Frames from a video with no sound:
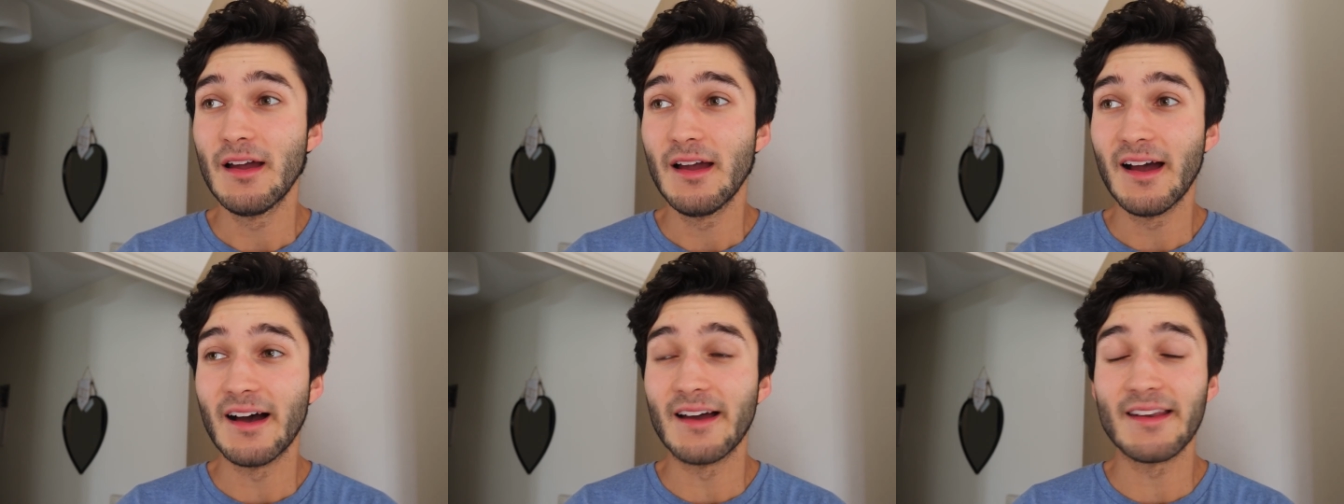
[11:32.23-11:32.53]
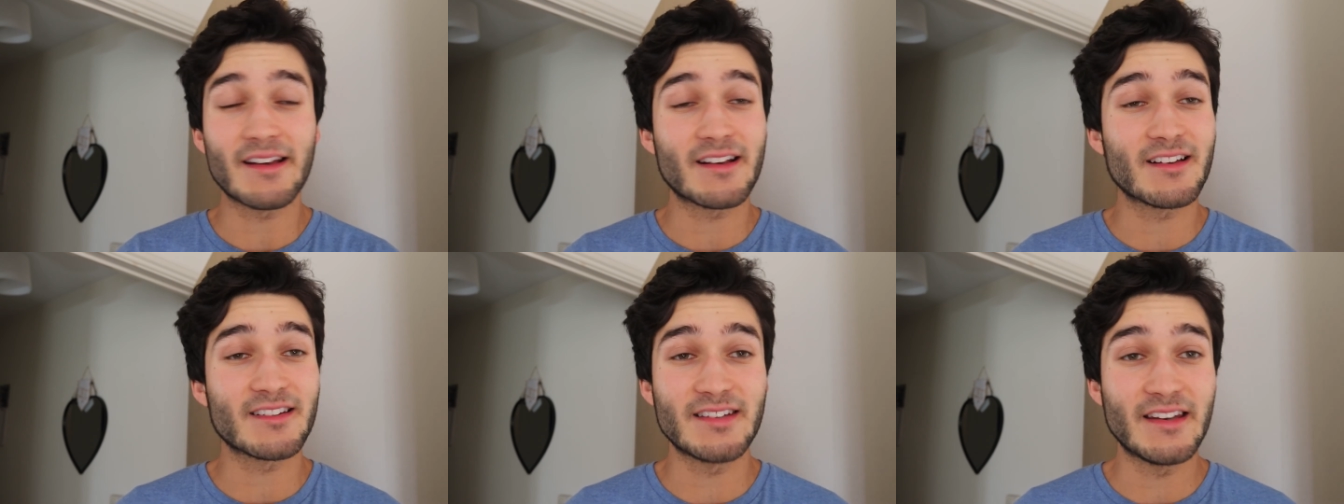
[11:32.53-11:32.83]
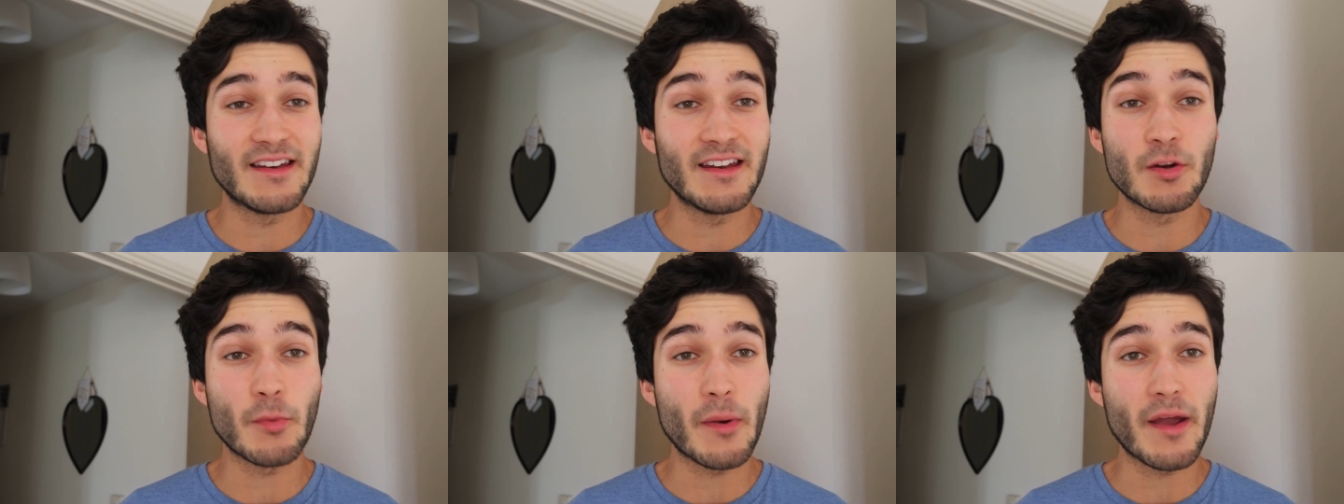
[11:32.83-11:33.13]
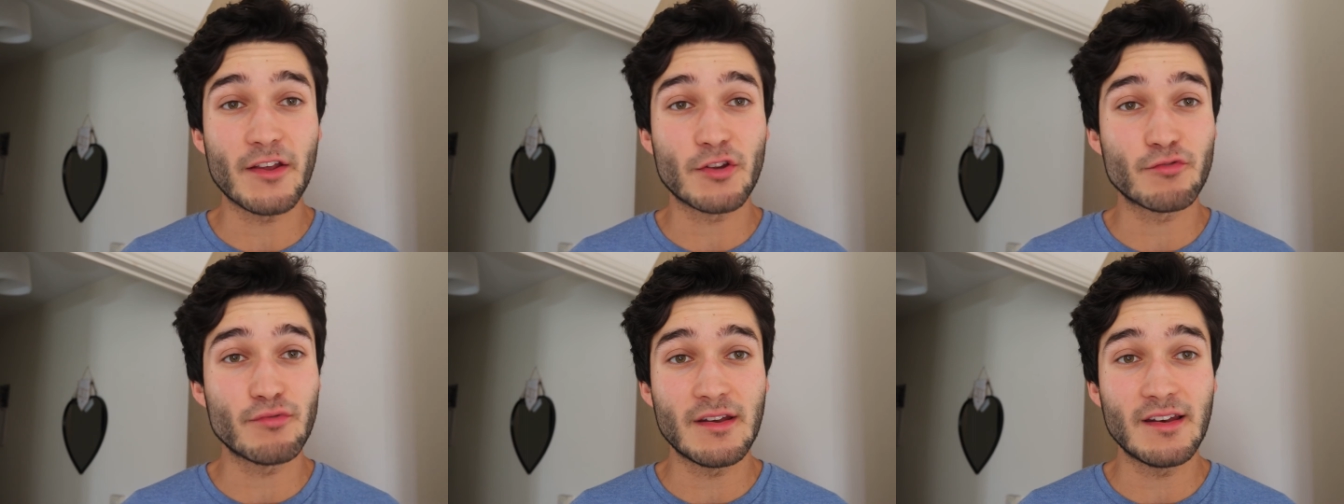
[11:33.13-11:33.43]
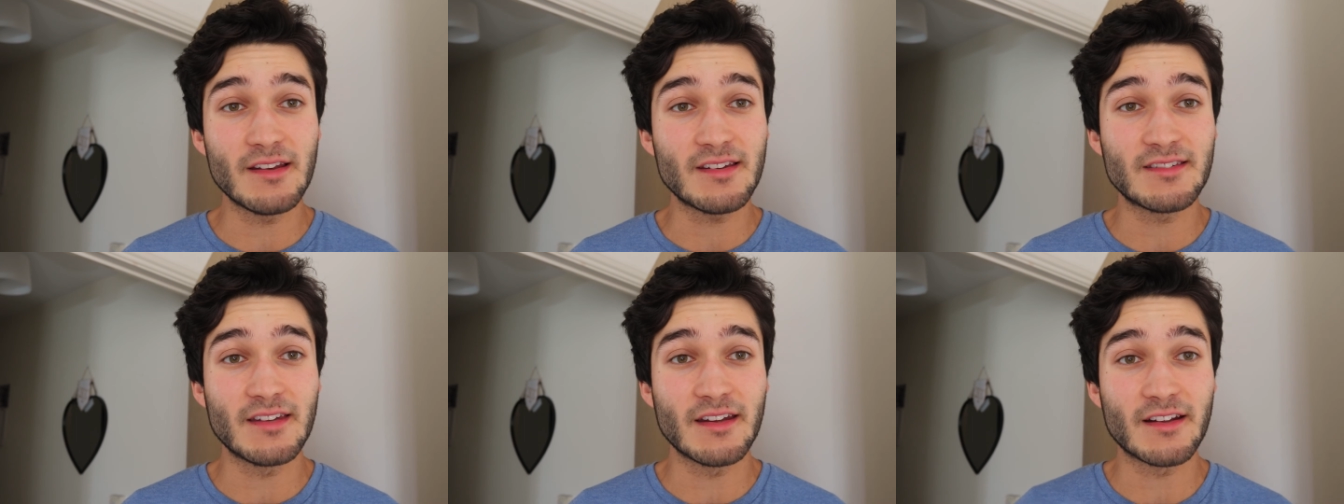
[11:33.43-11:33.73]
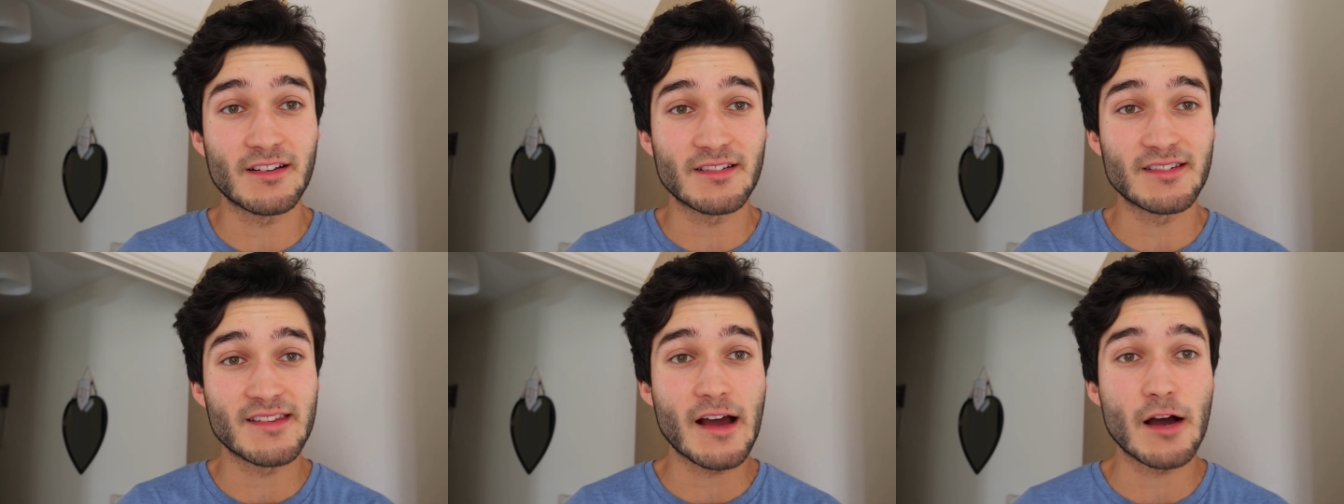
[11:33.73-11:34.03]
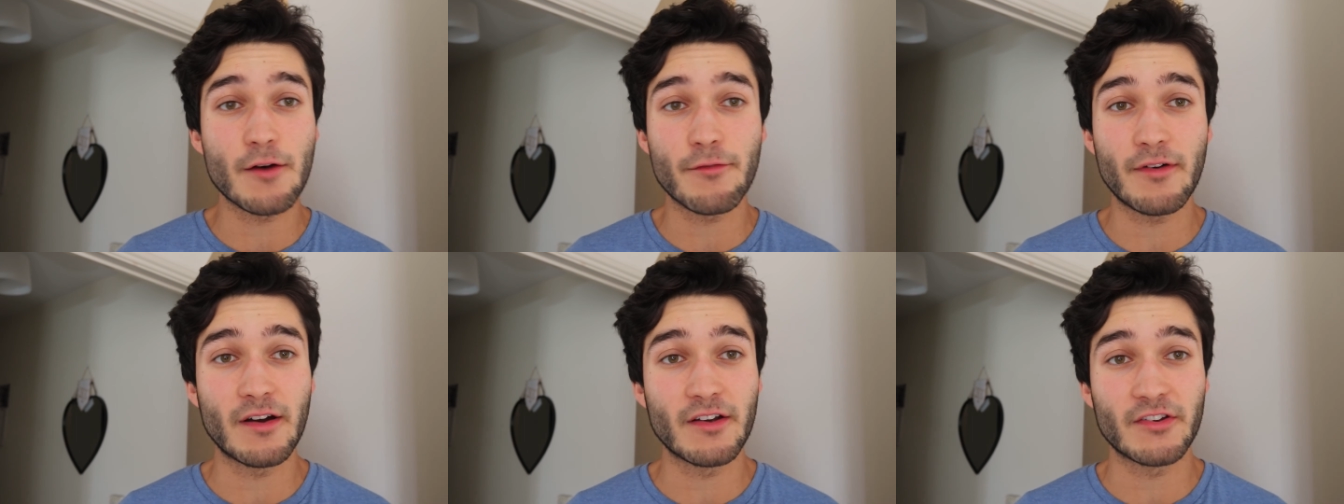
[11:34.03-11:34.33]
And like I said, in a way it's realistic because the
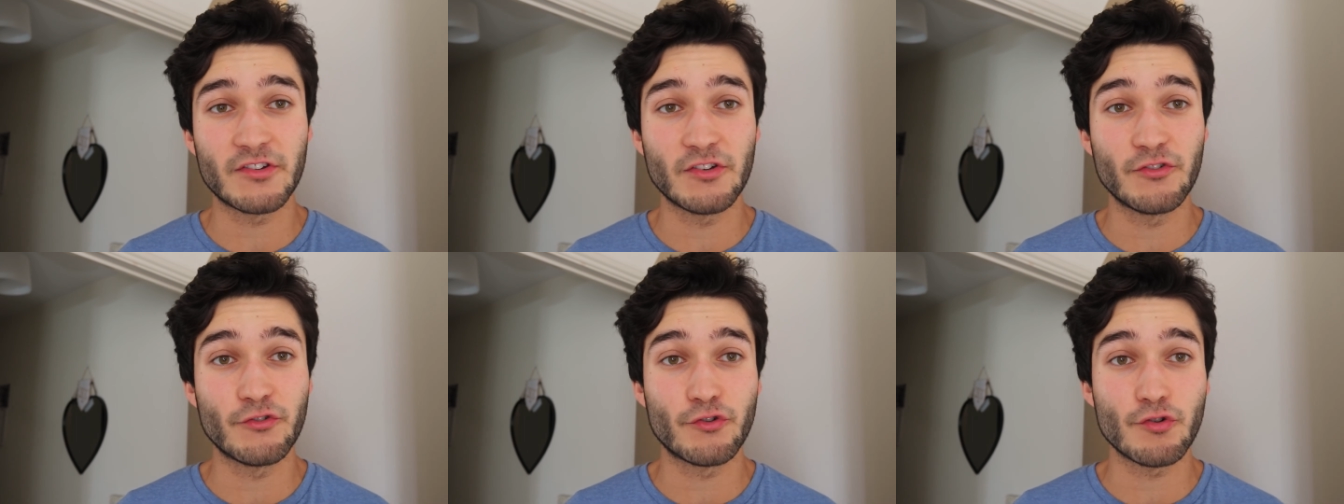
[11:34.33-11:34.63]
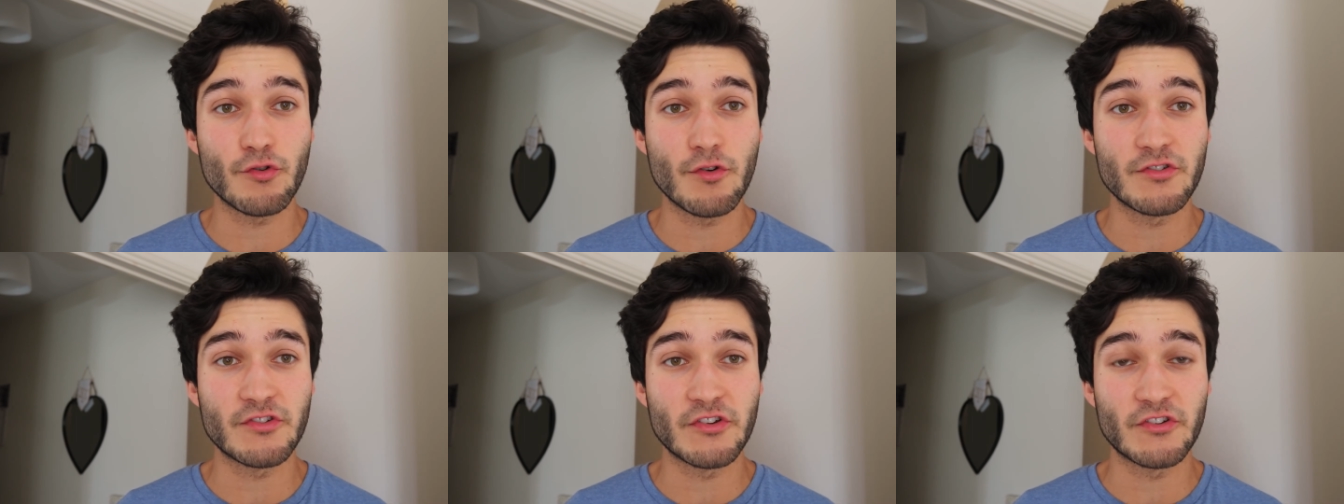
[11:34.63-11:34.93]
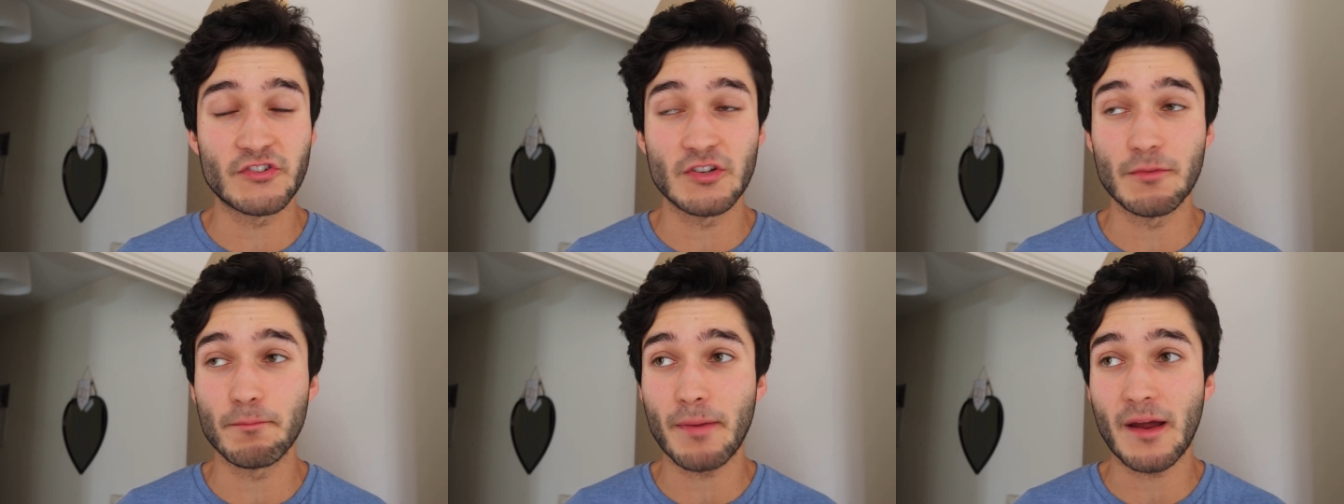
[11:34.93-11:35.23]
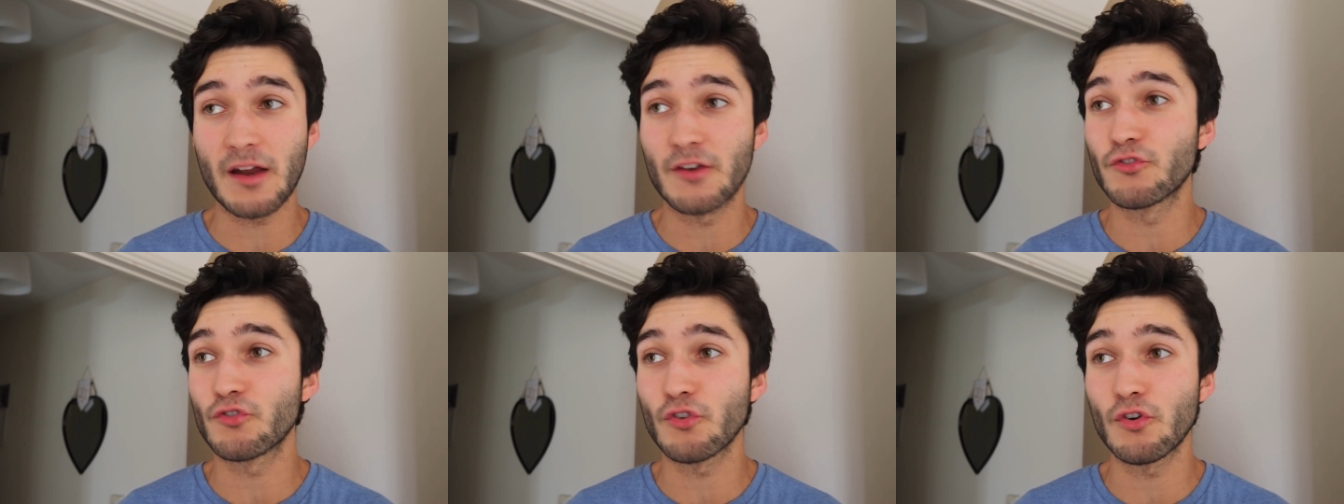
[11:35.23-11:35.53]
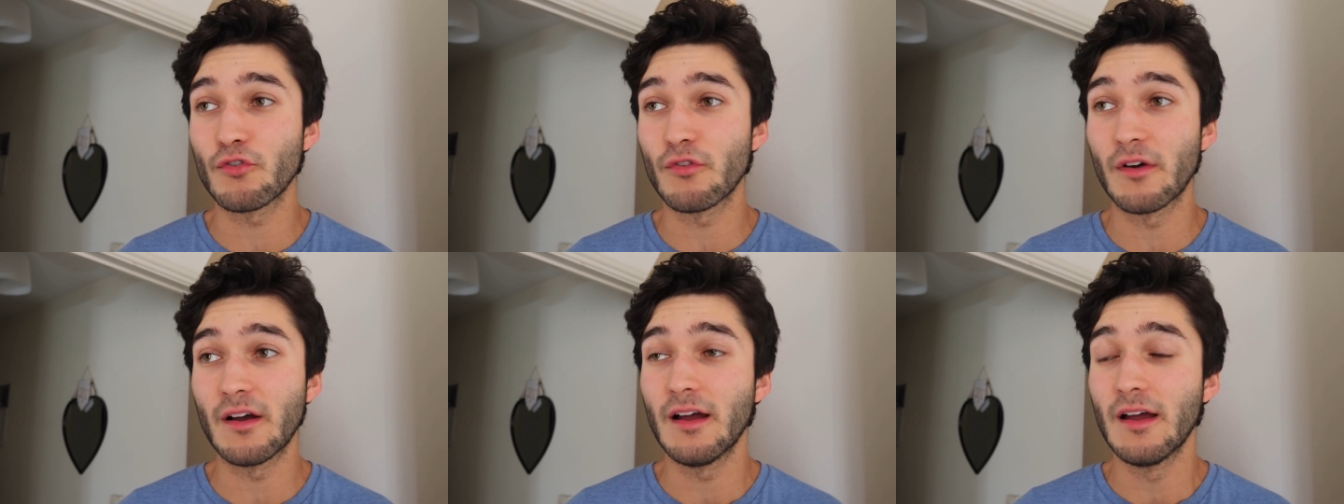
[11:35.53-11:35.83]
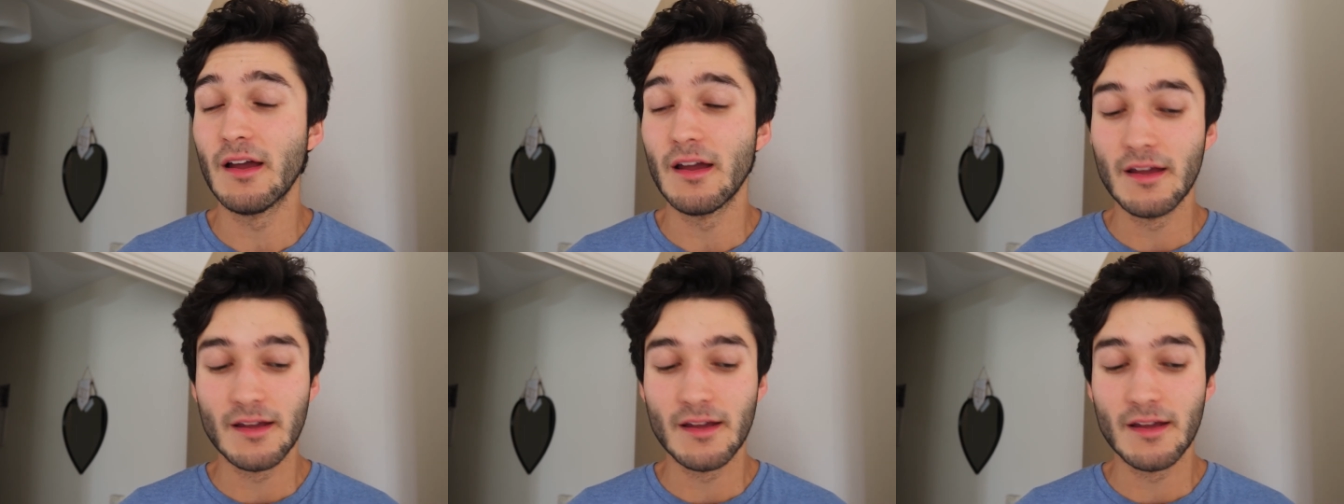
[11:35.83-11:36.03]
Alpha Centauri system, Pandora,